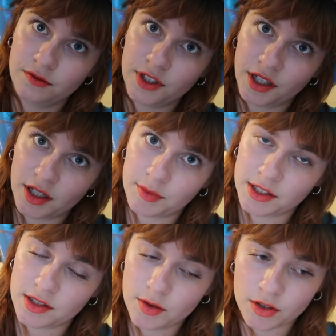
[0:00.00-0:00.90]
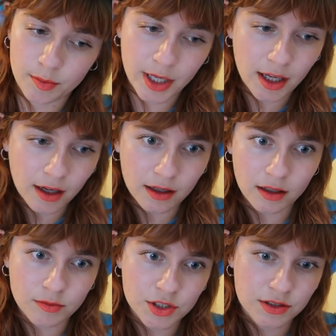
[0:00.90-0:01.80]
VIM gets the tote bag,
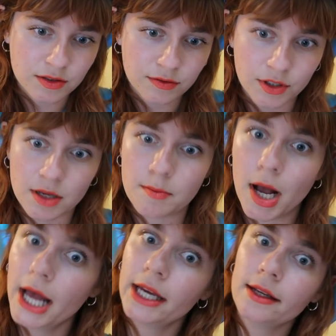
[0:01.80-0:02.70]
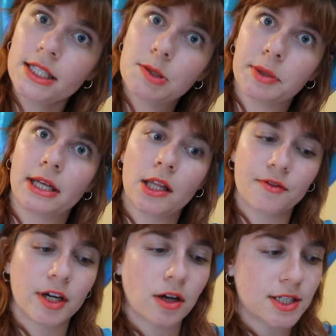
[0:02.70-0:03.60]
and I'm just freaking biased, but I
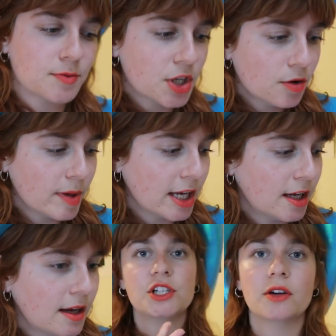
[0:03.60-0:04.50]
love that goddamn tote bag.